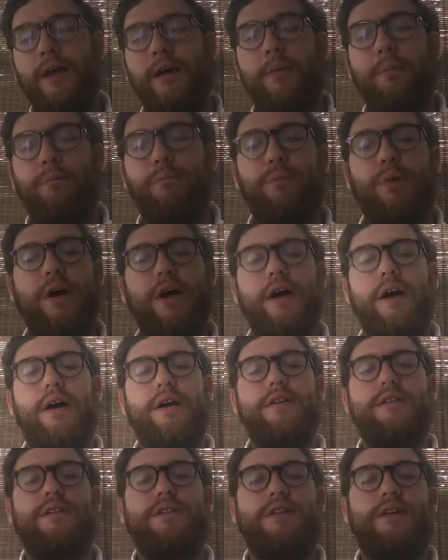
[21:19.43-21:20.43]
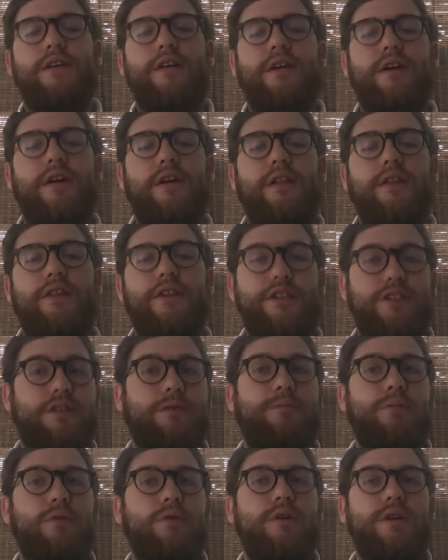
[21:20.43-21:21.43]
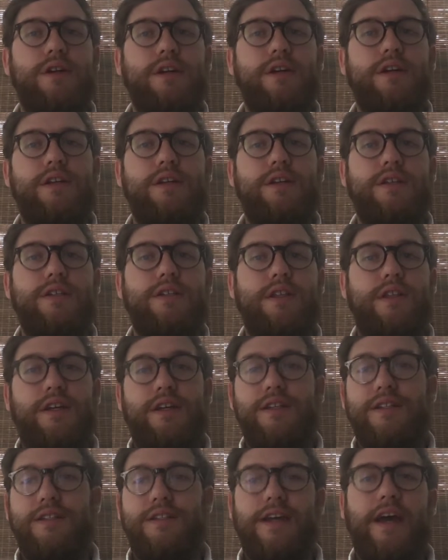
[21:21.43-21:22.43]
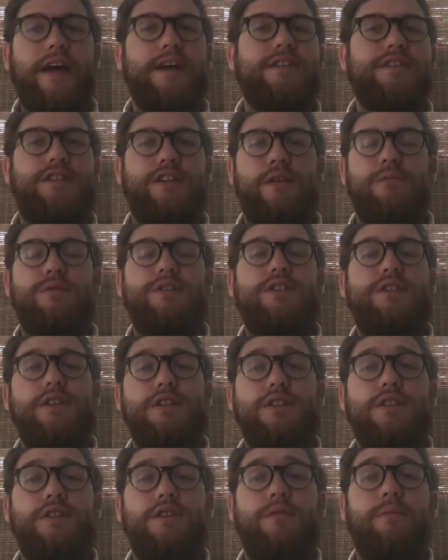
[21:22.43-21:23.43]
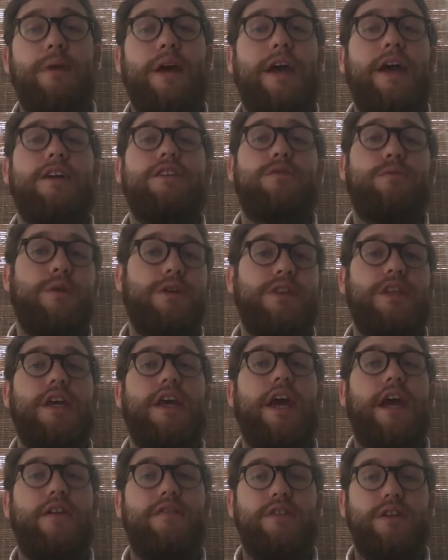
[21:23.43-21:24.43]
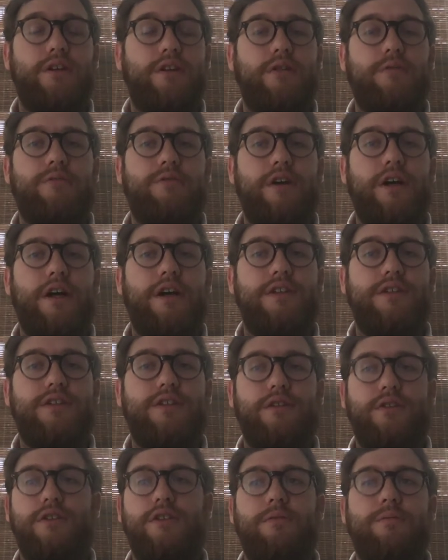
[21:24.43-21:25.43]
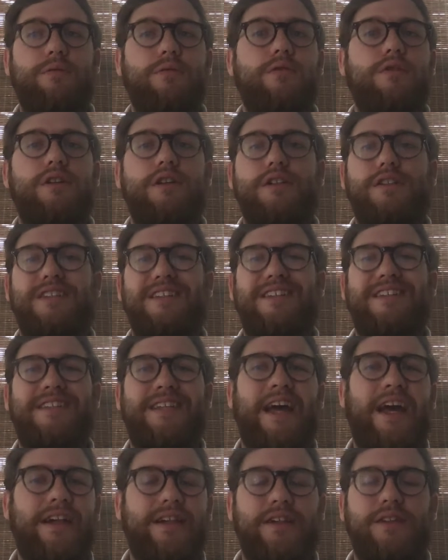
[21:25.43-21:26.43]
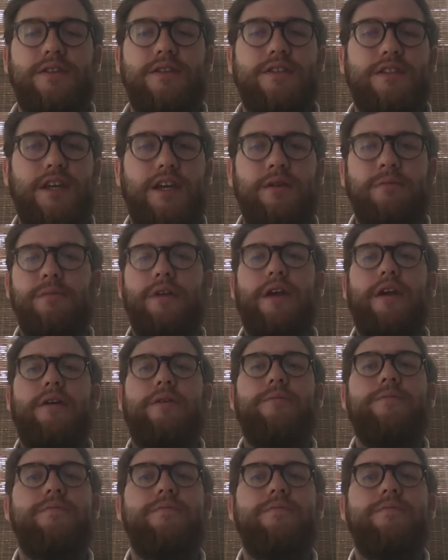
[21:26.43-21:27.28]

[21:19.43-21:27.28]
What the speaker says: But the support is the exact same system as what they have in Enterprise. So support is exactly the same now.